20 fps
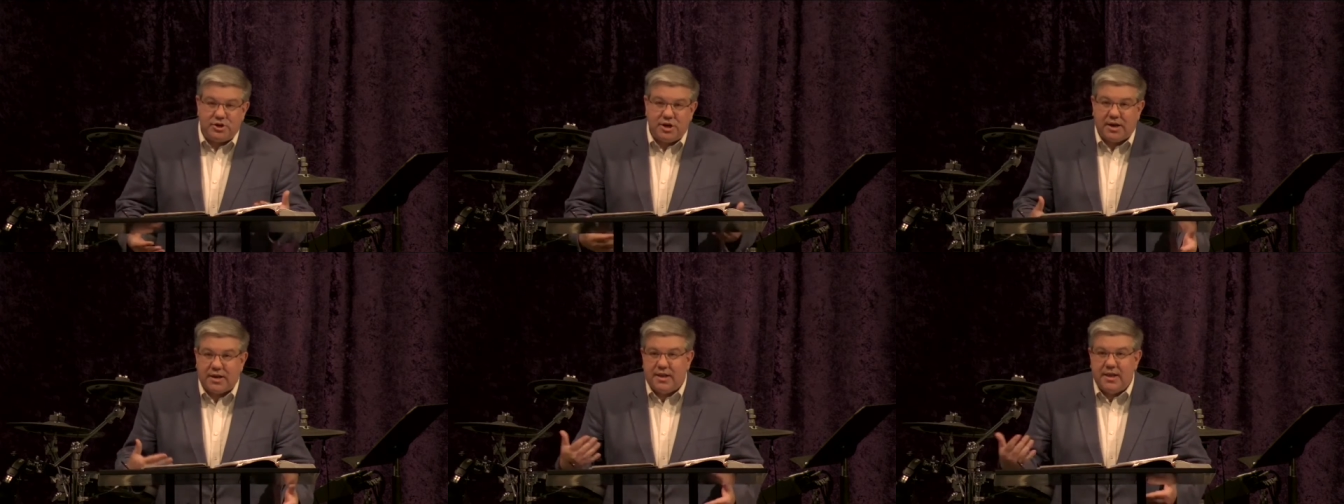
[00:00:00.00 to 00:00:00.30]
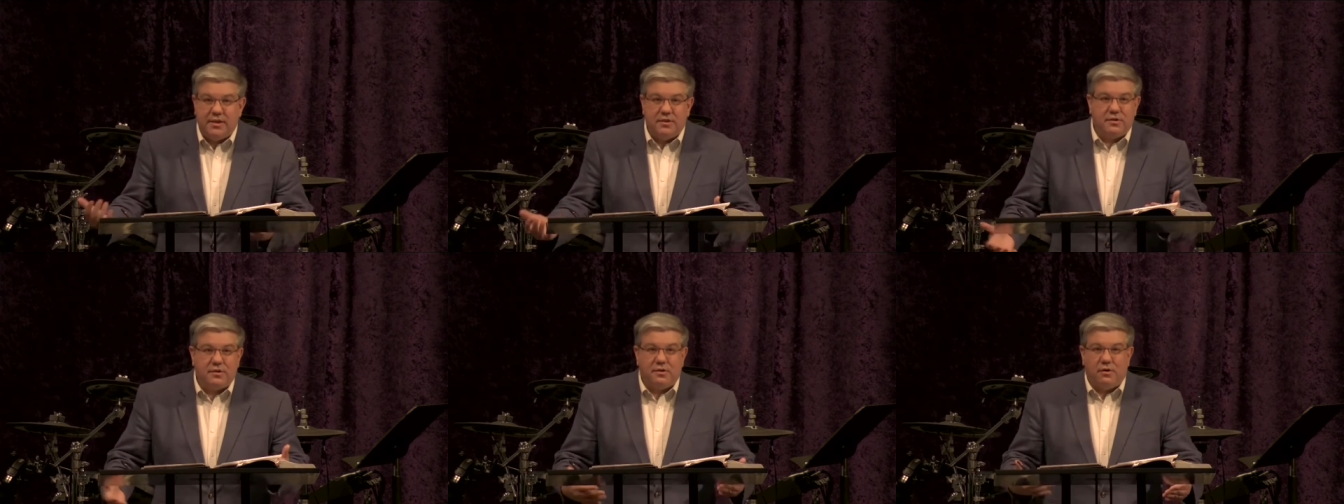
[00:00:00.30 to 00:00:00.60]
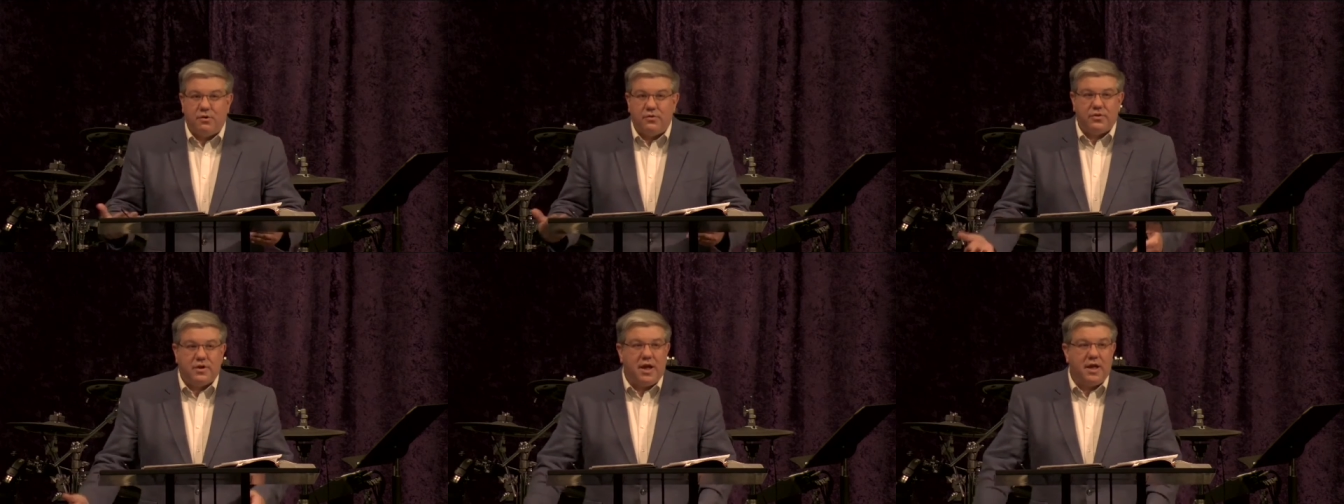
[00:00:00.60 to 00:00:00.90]
check-ins and
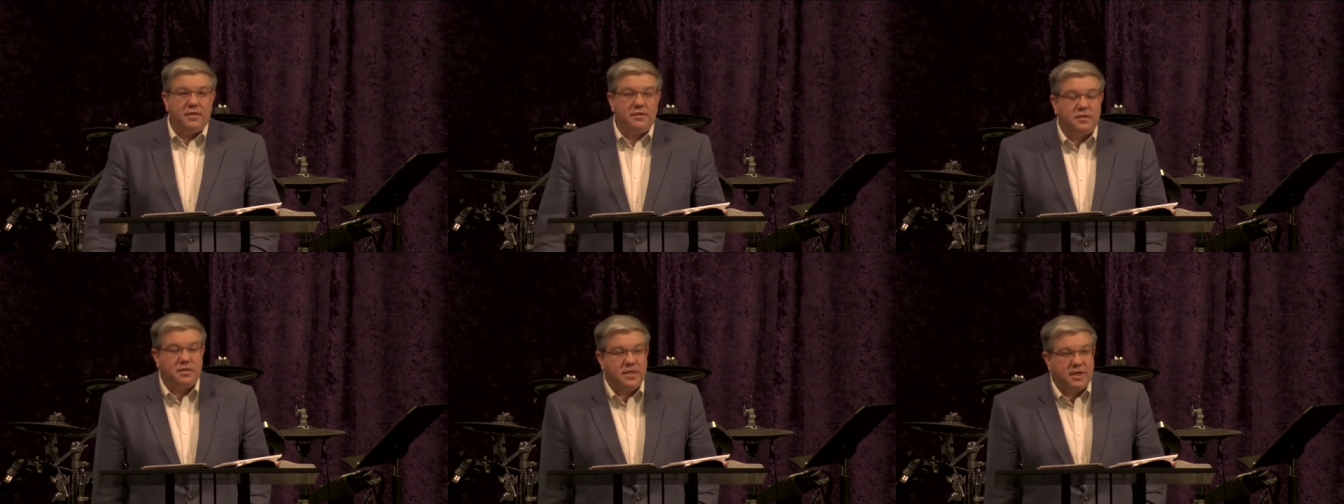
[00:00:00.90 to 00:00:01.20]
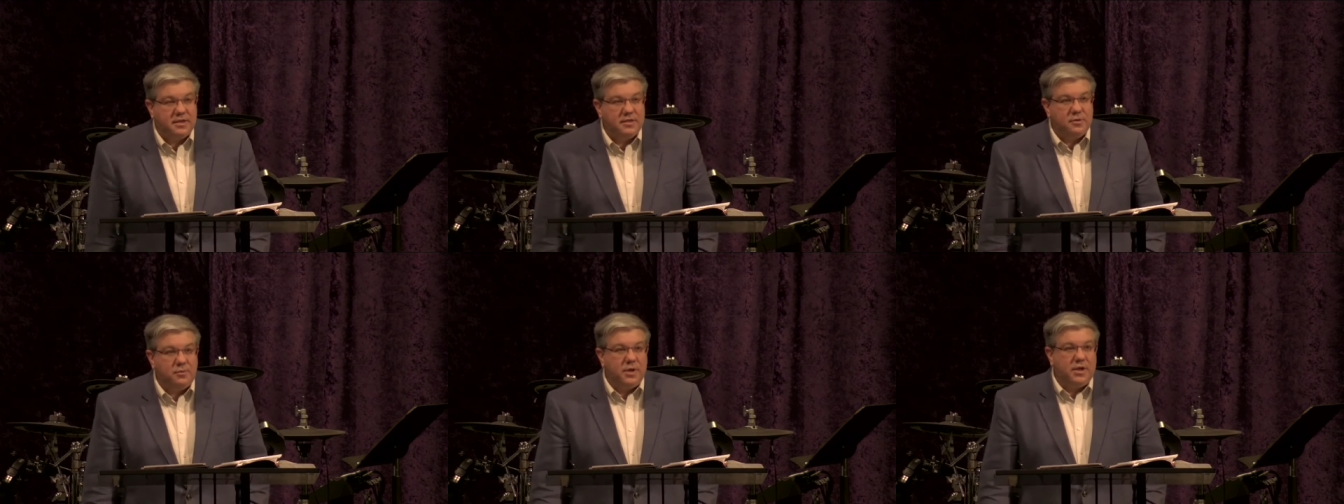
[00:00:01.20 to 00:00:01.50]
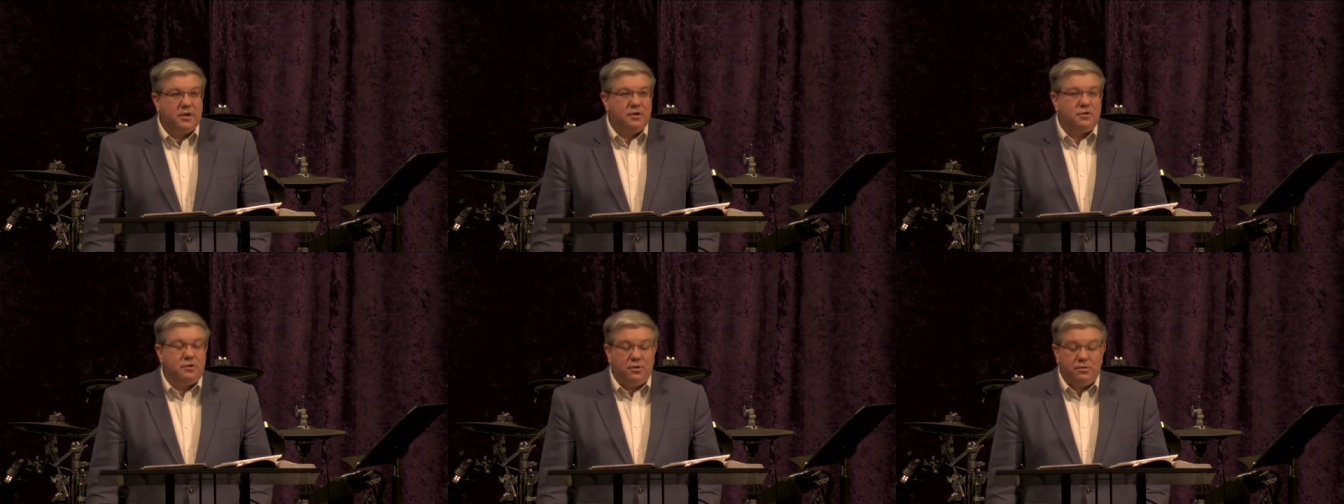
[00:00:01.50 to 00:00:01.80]
all kinds of things that we
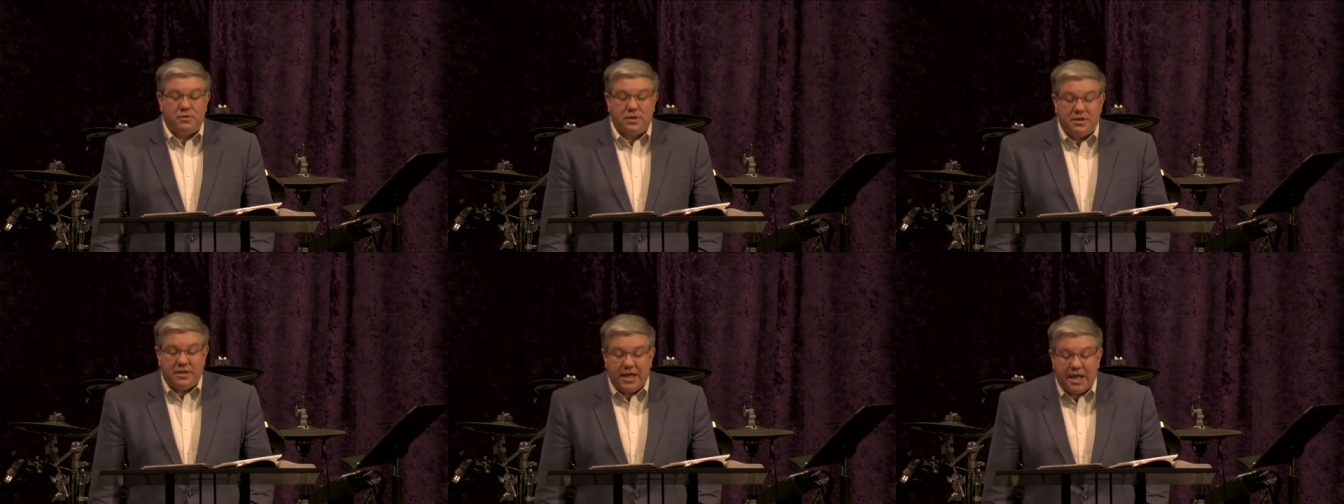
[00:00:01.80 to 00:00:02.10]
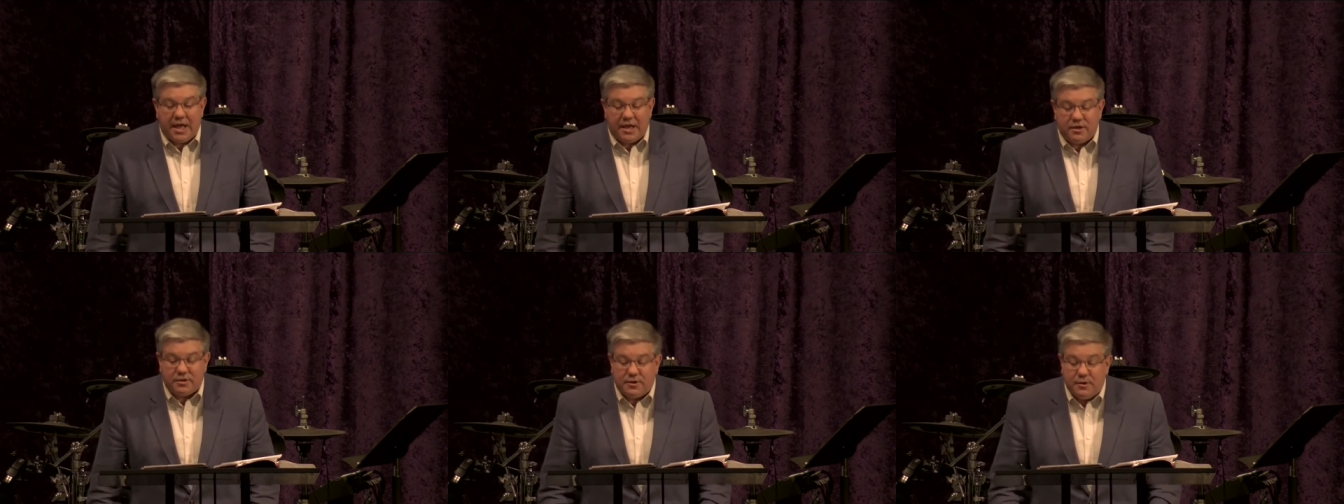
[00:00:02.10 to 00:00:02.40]
can do today.